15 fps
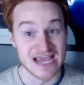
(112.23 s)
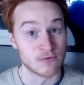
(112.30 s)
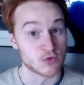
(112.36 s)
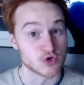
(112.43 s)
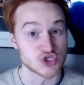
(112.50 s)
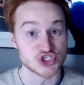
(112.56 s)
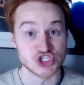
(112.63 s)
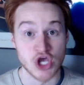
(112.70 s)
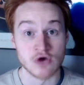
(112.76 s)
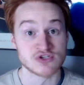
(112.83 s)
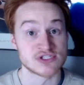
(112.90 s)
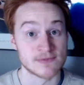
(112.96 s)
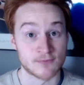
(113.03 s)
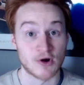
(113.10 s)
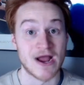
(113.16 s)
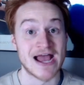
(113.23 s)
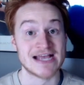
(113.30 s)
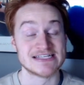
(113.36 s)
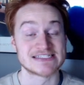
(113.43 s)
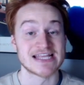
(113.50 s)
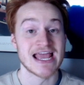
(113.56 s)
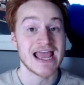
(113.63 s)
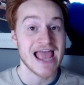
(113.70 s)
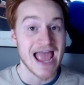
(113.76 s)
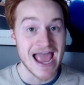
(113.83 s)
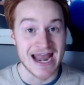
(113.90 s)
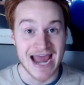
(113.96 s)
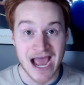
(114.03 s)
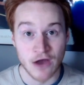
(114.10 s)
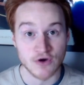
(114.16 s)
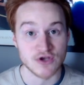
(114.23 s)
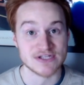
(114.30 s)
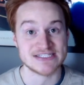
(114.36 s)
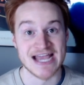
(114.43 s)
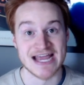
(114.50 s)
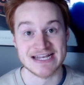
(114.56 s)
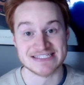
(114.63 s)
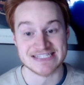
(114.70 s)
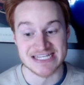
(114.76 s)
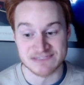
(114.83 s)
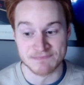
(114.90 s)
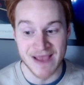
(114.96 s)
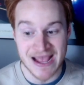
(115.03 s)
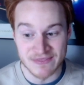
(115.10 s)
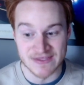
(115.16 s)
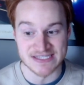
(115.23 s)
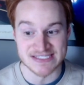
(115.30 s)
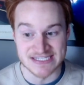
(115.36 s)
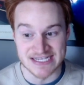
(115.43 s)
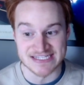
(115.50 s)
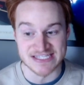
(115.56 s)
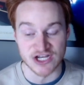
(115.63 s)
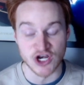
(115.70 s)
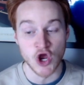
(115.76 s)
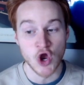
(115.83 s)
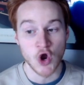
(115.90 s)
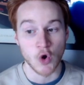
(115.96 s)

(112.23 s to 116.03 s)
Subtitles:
and we're so surprised at how good Tennessee's been this season.